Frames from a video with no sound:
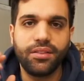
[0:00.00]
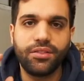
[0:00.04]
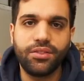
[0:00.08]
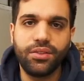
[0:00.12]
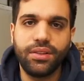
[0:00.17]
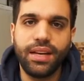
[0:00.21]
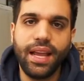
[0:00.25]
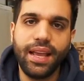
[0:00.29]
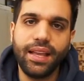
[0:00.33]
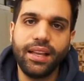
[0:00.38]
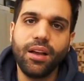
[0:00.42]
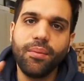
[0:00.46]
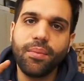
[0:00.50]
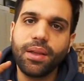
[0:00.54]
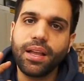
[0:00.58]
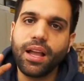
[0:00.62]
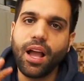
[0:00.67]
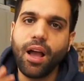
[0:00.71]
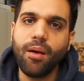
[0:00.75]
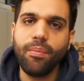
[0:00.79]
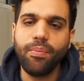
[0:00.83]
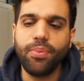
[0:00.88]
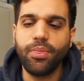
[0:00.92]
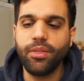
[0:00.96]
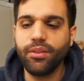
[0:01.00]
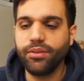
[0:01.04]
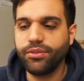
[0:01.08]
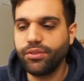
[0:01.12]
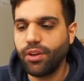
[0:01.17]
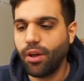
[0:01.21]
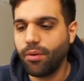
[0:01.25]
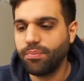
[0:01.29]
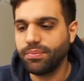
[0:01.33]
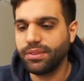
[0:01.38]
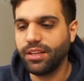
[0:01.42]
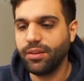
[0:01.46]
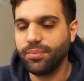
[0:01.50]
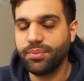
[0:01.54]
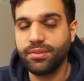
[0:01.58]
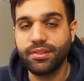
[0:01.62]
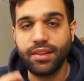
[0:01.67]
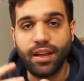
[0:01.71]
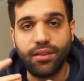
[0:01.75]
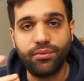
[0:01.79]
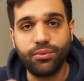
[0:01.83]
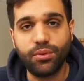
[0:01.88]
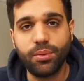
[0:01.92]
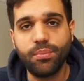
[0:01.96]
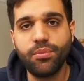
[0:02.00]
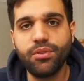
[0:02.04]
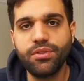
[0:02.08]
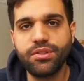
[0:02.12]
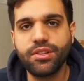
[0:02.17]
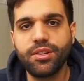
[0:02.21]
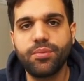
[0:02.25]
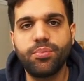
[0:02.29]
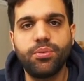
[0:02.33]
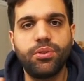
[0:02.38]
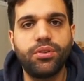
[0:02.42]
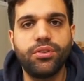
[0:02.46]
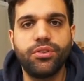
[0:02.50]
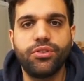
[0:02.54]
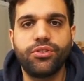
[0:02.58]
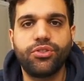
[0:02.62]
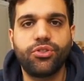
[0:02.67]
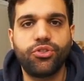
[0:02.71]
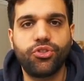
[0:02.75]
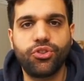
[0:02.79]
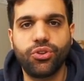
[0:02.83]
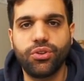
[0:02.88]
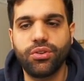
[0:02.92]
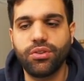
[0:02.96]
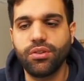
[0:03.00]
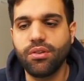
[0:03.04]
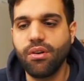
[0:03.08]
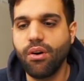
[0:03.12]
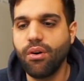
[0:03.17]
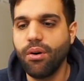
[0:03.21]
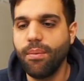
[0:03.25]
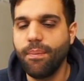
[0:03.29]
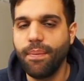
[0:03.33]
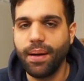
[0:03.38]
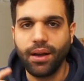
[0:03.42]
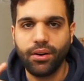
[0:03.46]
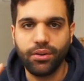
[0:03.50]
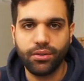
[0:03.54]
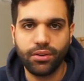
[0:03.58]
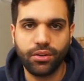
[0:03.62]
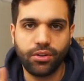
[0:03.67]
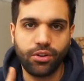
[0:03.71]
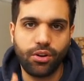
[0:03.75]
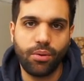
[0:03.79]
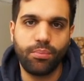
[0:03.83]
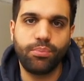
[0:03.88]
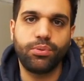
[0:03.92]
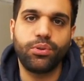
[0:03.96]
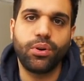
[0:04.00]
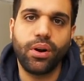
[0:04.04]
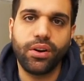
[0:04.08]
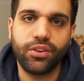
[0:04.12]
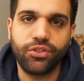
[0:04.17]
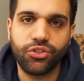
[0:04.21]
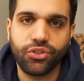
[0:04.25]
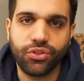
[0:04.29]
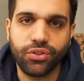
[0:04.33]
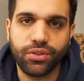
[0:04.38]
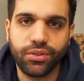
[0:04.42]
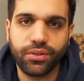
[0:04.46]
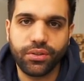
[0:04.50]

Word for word: Today coming up, the top tips every music producer should know about compression.